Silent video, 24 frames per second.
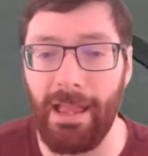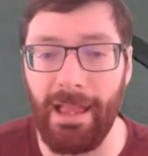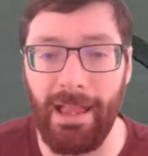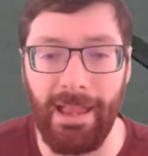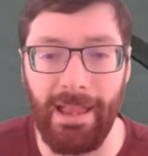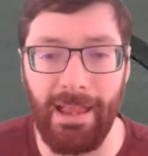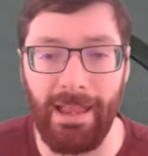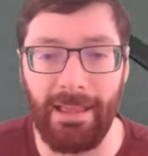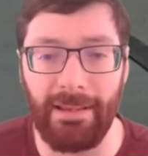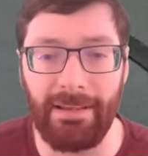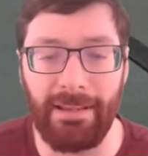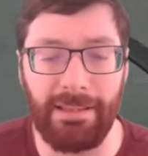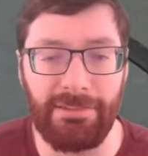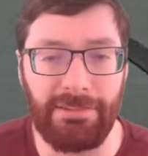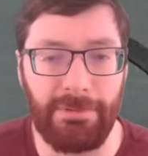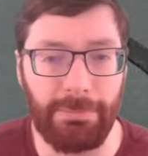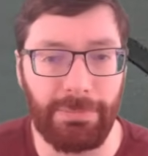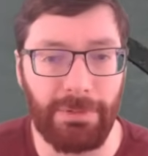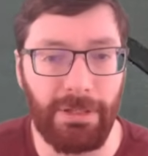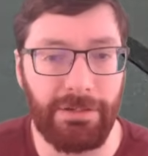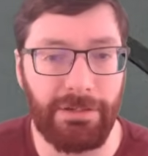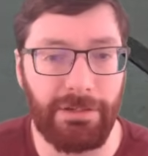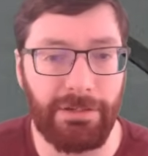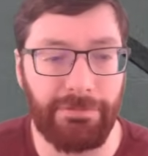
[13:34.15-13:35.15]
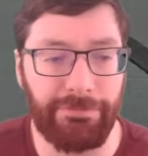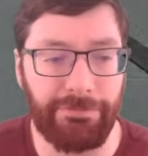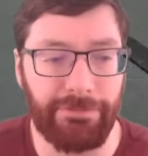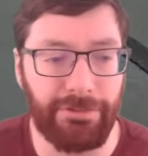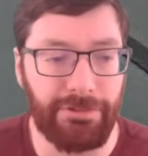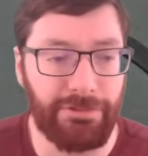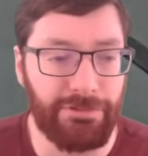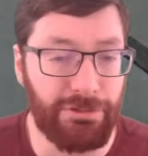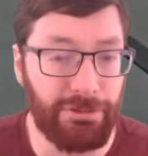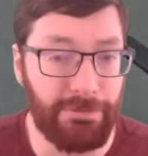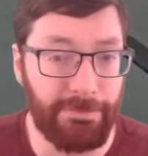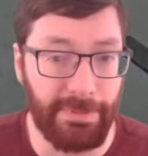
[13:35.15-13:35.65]
and it's a blunder
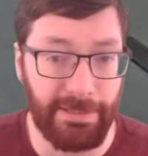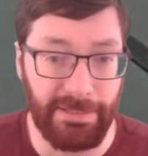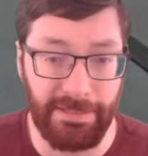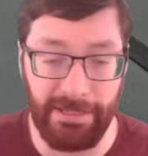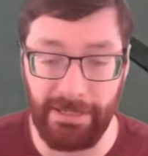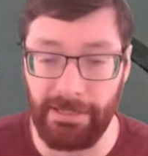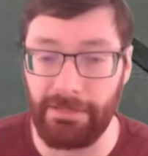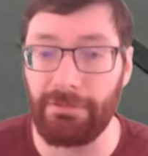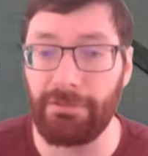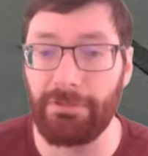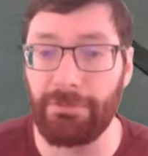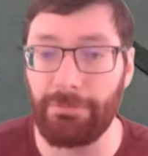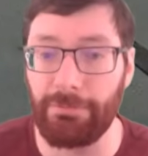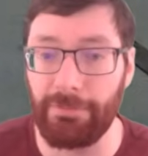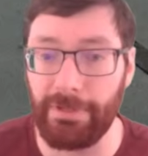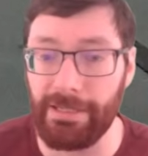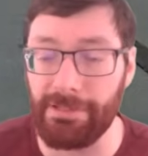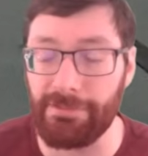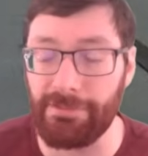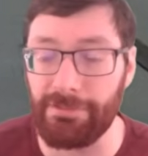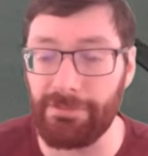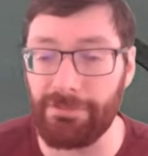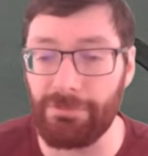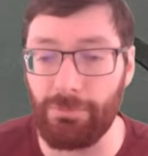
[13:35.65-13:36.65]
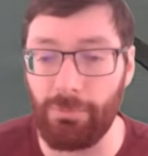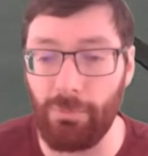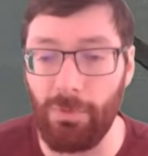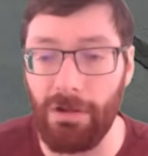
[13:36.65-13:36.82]
for two particular reasons.